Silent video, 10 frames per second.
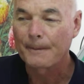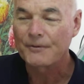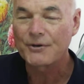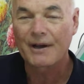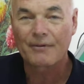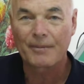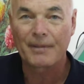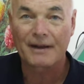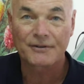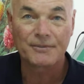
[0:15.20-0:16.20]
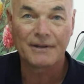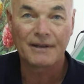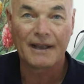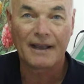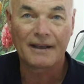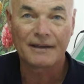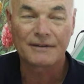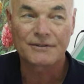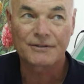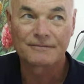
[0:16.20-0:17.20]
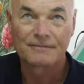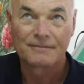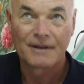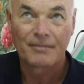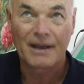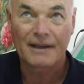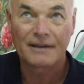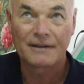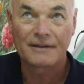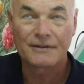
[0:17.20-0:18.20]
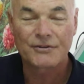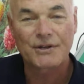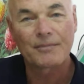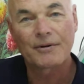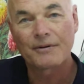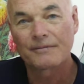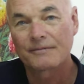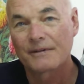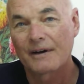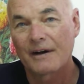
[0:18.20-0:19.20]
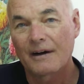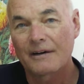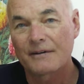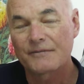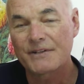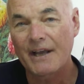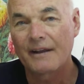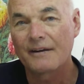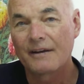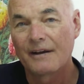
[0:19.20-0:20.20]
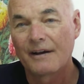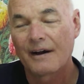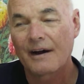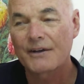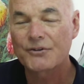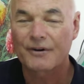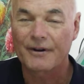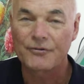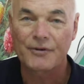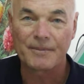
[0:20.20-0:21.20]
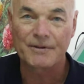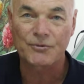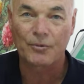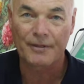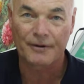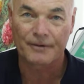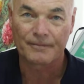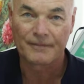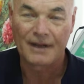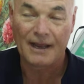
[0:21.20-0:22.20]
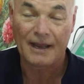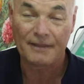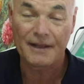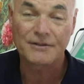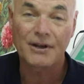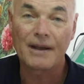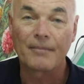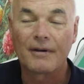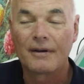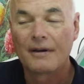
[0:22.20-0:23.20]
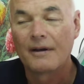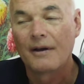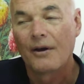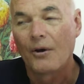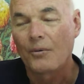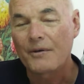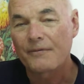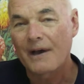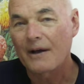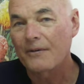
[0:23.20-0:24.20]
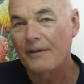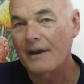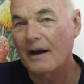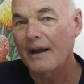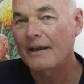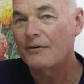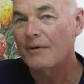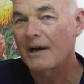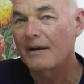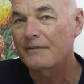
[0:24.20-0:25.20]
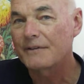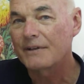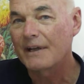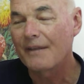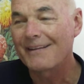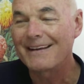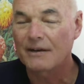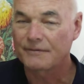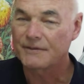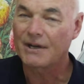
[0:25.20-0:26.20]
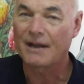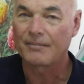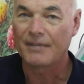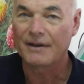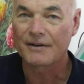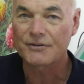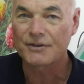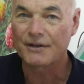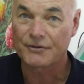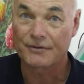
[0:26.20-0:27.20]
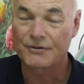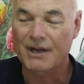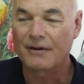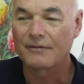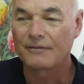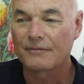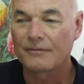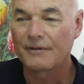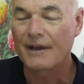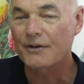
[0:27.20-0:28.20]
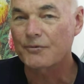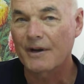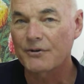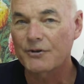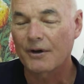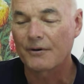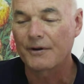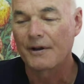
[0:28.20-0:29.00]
She got right back to me, and back in December of 10, I started treatments with her. At that time, we found that I had arrived in the nick of time, because it turns out the x-rays showed